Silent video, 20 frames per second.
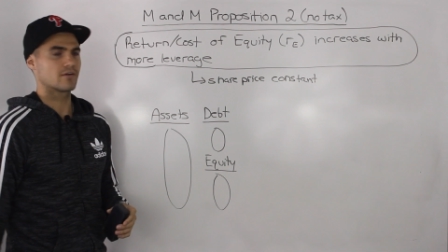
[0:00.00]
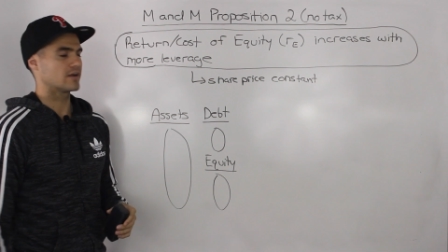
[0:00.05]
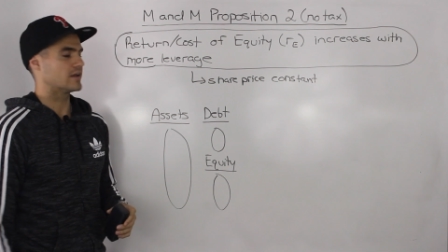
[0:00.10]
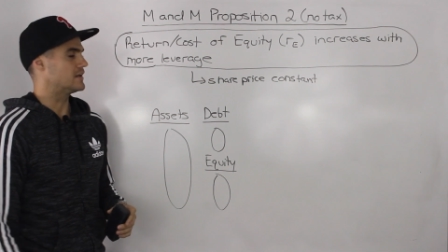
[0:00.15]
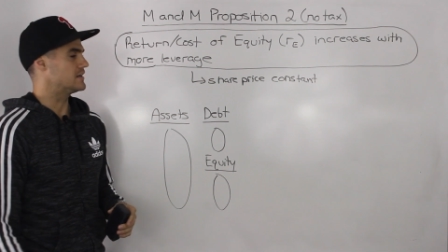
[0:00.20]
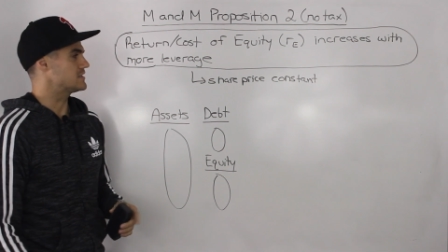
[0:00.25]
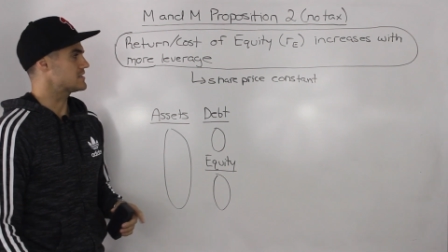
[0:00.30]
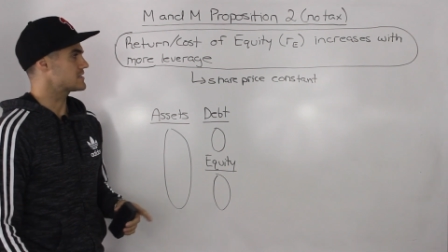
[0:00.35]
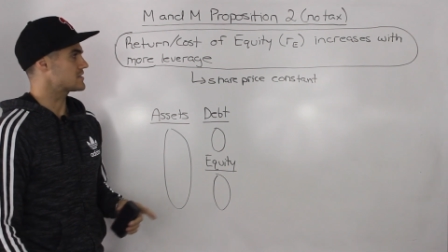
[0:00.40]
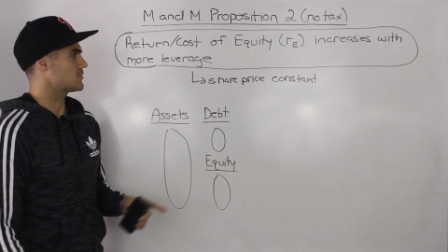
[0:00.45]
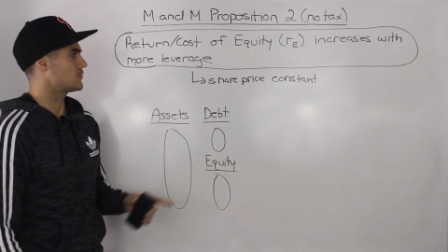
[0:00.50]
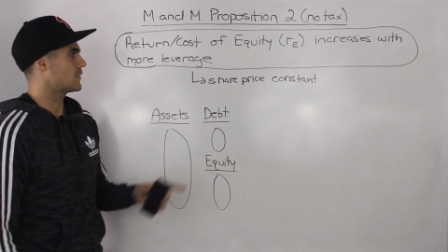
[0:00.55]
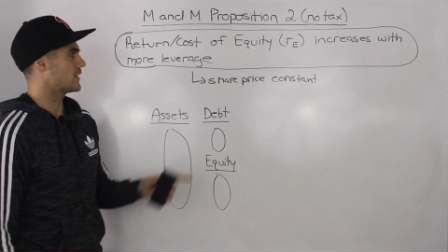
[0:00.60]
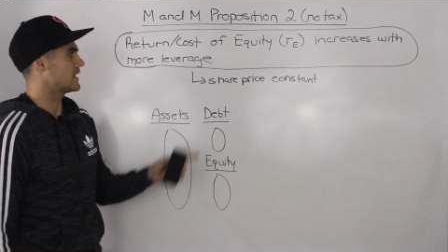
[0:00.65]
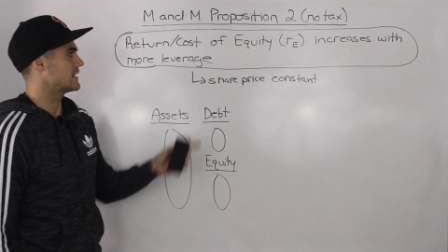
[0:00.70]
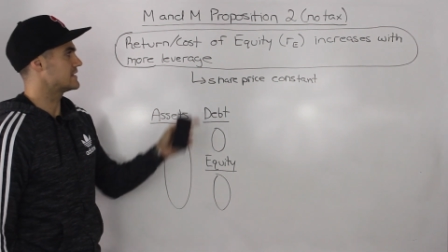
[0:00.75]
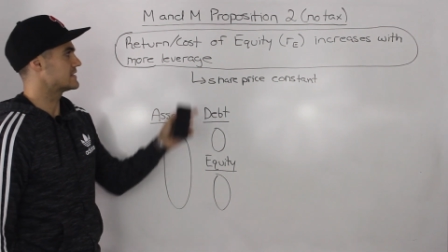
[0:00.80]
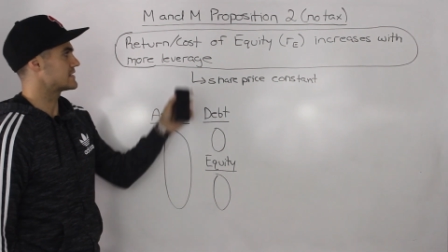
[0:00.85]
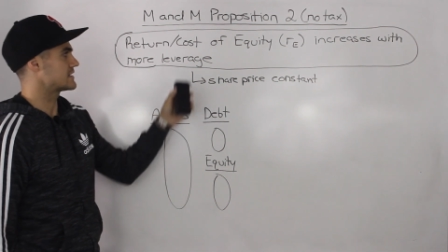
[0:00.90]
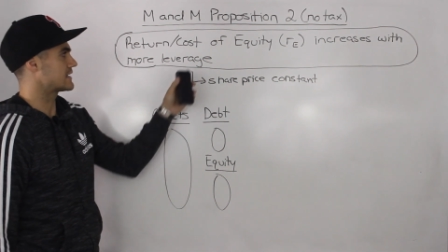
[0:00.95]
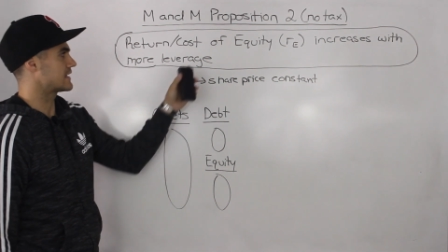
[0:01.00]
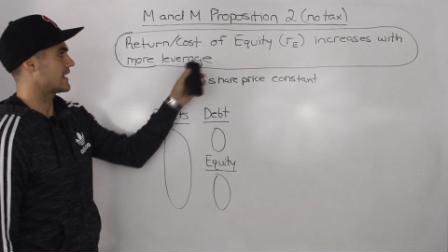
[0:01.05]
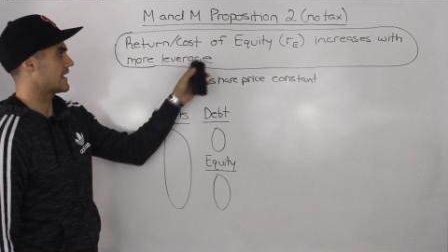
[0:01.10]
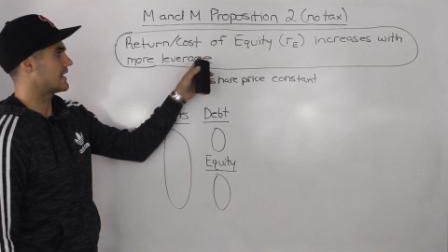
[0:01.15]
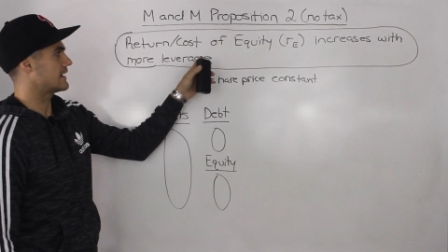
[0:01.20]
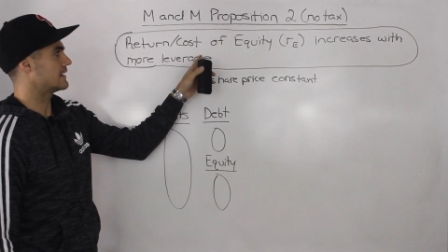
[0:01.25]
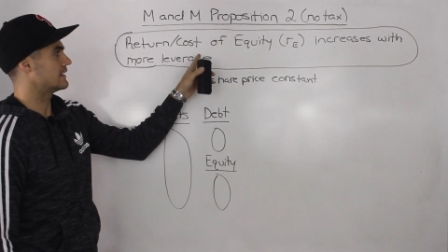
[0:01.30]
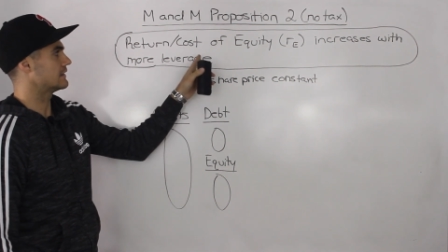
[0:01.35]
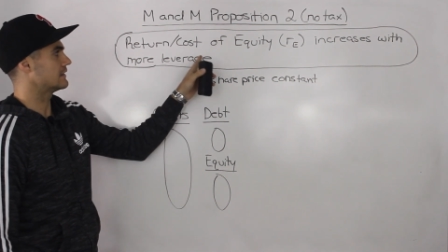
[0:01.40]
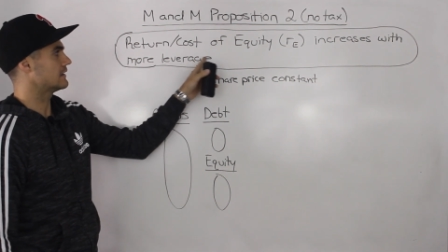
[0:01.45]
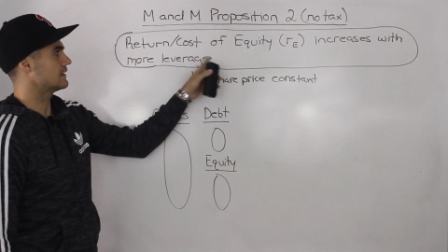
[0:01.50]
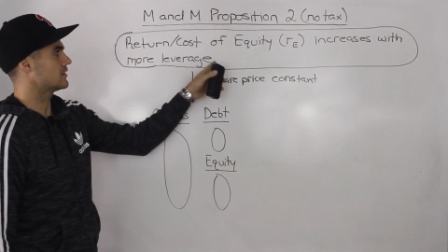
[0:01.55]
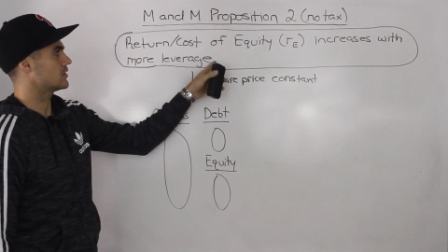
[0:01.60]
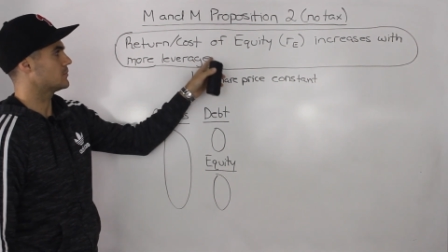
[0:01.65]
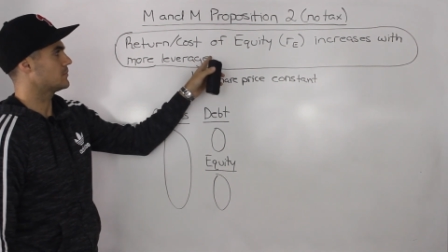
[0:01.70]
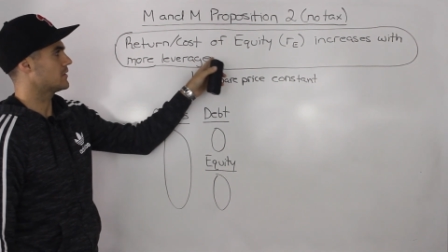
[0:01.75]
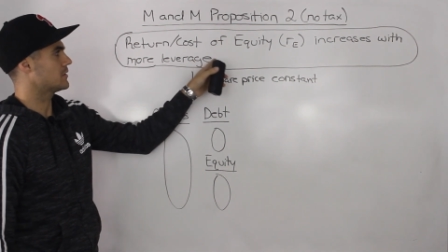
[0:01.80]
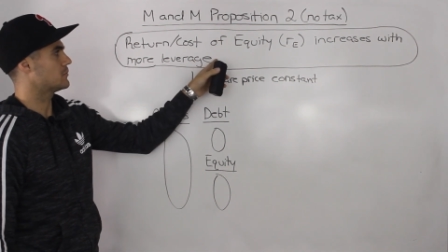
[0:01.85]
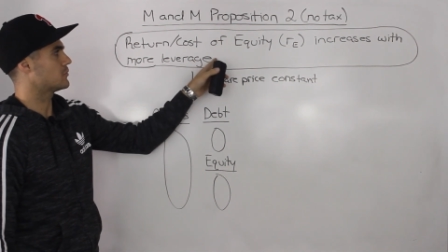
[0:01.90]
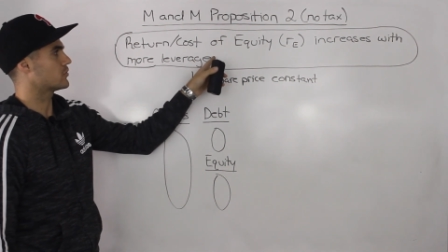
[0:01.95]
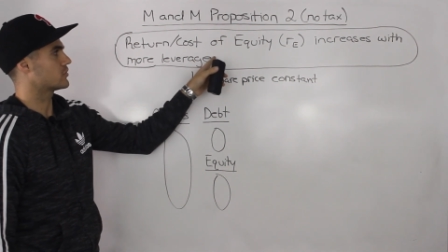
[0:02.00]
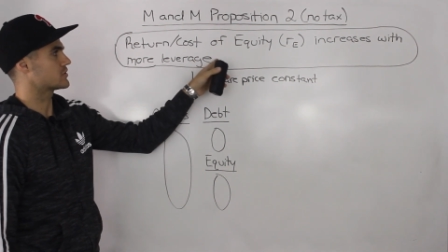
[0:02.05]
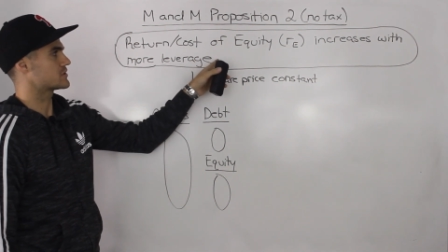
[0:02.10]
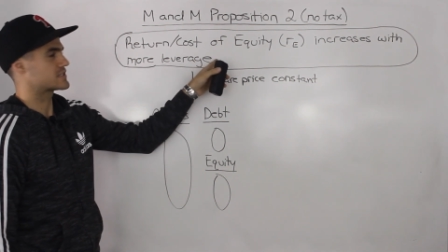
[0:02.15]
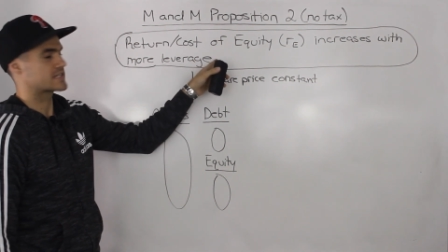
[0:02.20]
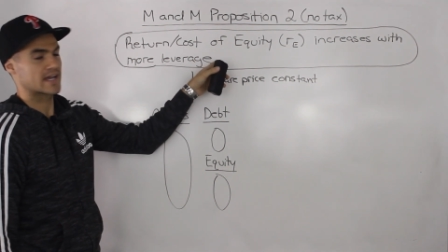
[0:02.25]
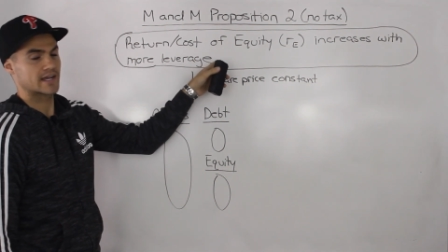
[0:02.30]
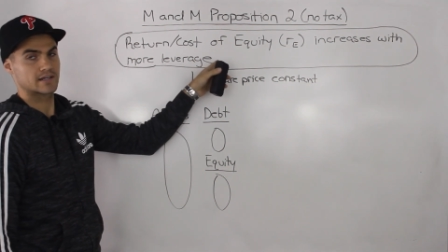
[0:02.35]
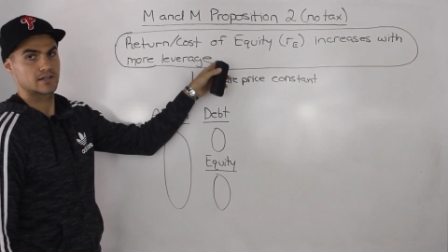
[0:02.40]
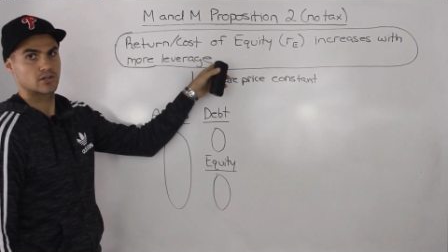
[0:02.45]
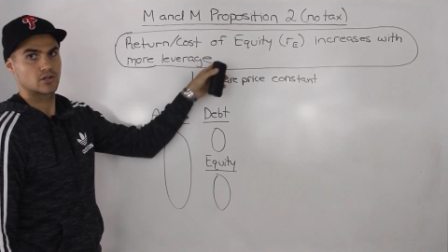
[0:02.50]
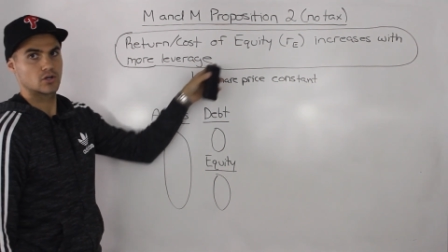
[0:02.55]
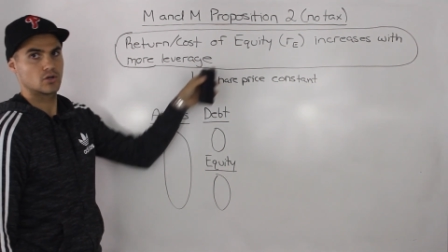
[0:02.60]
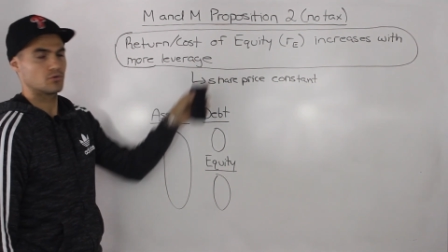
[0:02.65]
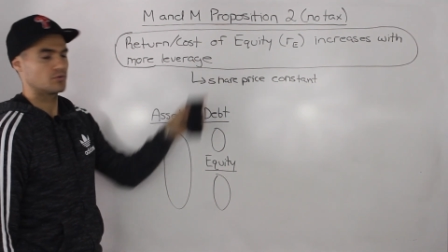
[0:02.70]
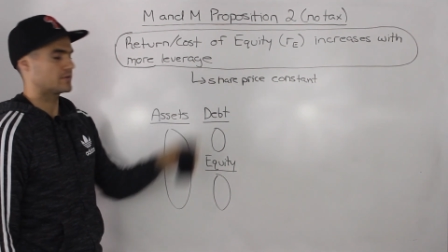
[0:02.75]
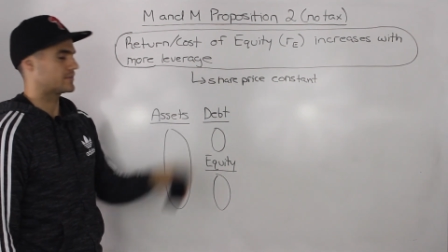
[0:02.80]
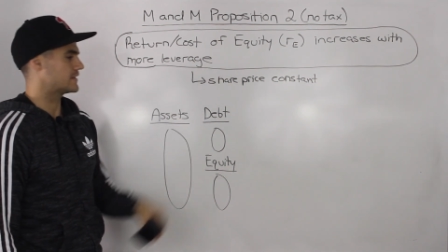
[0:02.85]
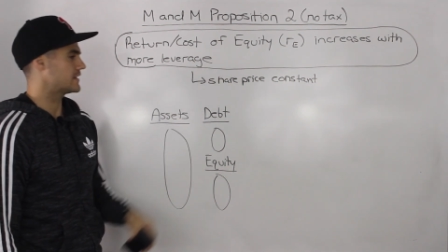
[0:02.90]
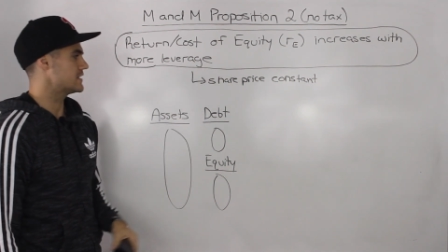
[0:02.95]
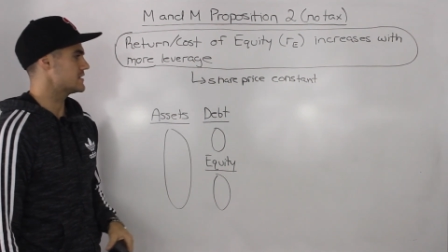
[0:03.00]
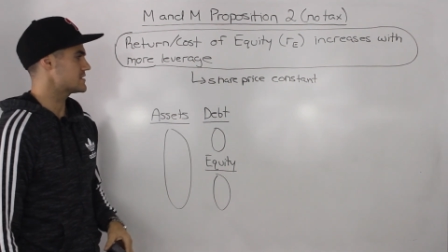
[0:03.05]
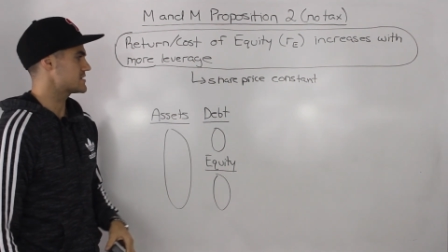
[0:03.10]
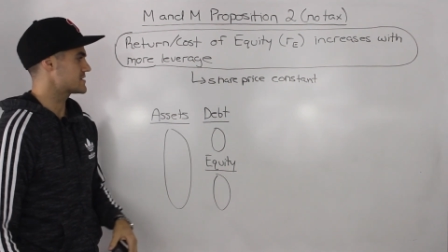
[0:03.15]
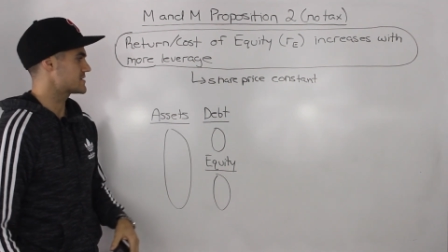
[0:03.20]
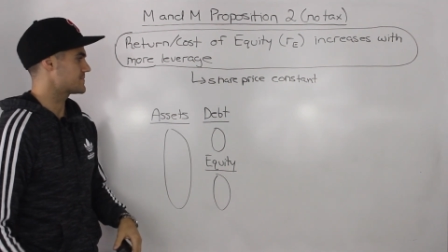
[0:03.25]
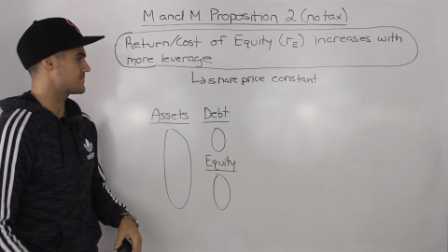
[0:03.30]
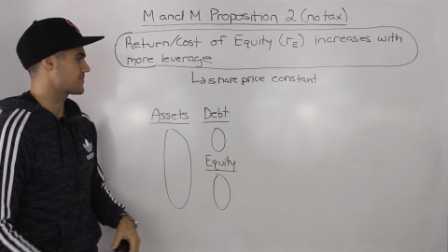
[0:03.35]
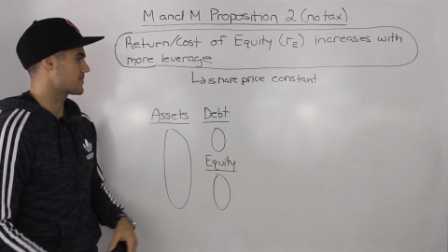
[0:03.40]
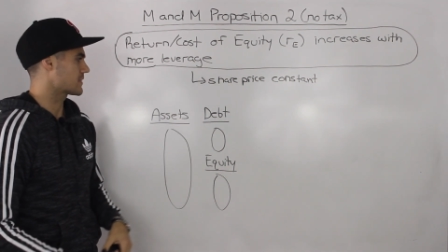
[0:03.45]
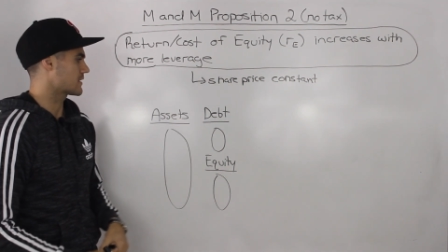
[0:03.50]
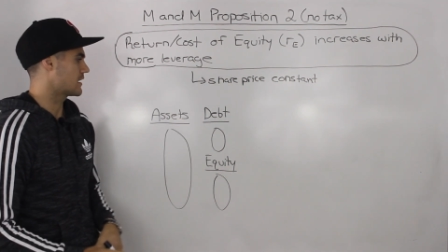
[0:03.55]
there is a way to get a little bit more technical with this.